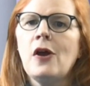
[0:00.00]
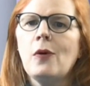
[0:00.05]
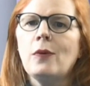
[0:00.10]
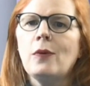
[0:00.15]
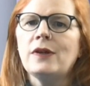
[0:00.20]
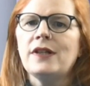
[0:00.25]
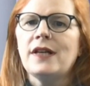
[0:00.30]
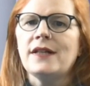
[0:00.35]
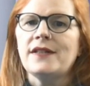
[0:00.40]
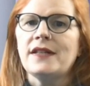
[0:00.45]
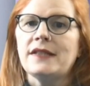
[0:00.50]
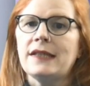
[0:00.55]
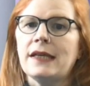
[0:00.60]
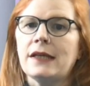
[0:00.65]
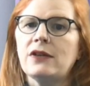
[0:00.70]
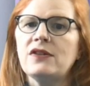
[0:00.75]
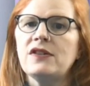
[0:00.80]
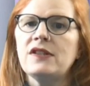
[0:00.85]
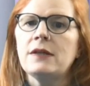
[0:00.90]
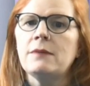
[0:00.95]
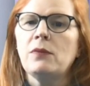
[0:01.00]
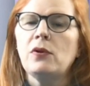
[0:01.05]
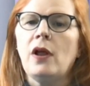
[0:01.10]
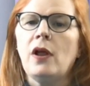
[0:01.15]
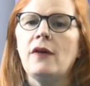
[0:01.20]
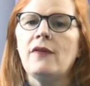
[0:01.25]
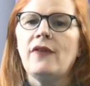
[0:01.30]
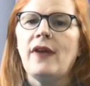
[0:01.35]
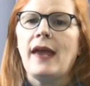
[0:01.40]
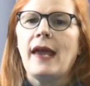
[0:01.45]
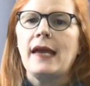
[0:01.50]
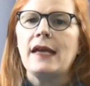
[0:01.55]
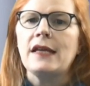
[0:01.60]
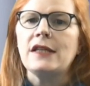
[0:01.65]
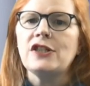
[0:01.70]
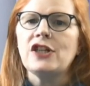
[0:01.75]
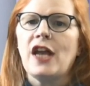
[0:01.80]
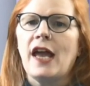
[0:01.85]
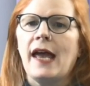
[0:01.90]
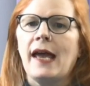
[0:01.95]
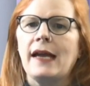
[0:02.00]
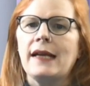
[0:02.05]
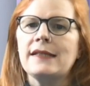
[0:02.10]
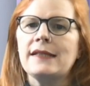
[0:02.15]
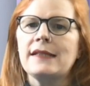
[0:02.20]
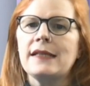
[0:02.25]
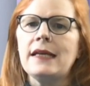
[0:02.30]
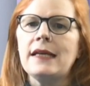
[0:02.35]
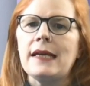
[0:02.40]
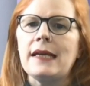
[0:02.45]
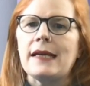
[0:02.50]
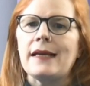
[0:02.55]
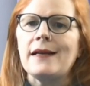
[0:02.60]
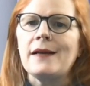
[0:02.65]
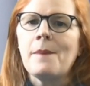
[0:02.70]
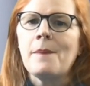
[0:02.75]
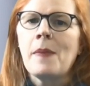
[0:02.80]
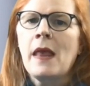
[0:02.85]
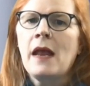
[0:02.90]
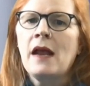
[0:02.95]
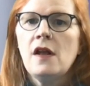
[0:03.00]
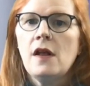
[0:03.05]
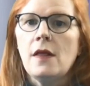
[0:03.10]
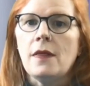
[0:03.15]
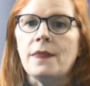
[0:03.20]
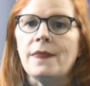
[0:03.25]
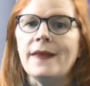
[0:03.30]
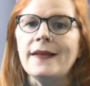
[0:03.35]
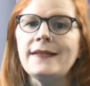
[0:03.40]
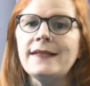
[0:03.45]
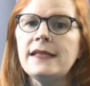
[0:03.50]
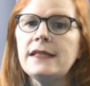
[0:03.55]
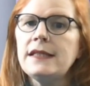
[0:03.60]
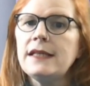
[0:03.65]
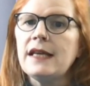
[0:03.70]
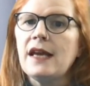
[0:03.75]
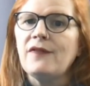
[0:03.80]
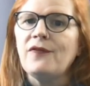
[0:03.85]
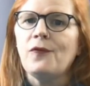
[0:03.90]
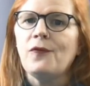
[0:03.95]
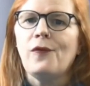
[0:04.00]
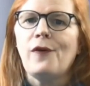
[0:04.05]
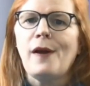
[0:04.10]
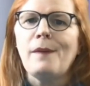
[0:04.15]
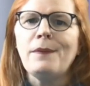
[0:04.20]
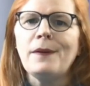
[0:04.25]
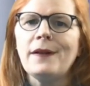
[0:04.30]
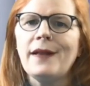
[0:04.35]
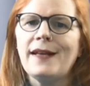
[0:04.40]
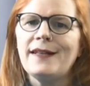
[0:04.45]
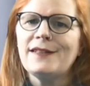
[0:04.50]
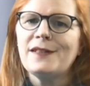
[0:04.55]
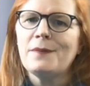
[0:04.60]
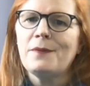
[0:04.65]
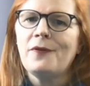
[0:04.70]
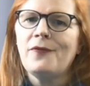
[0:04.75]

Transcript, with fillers: which has a ticker symbol of HXE. This ETF replicates the